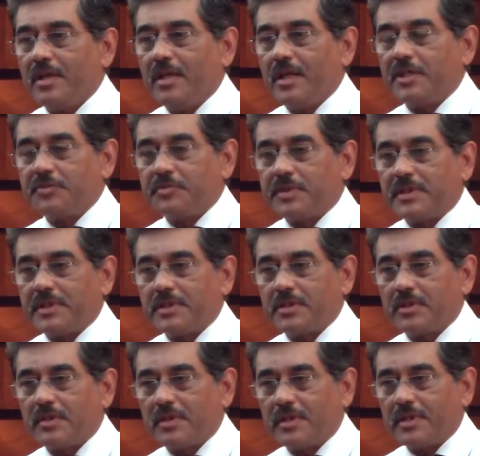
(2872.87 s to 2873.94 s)
experienced
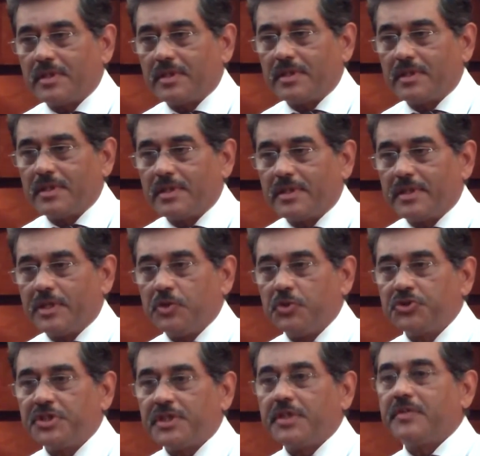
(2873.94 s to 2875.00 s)

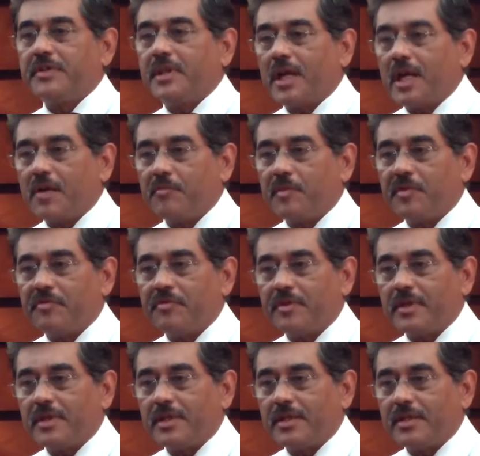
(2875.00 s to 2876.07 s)
negotiating with the
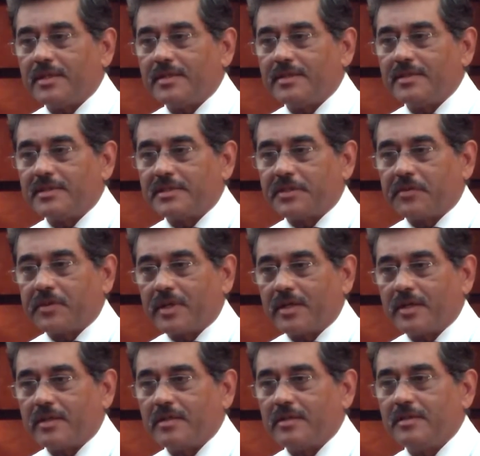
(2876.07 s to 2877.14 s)
IMF several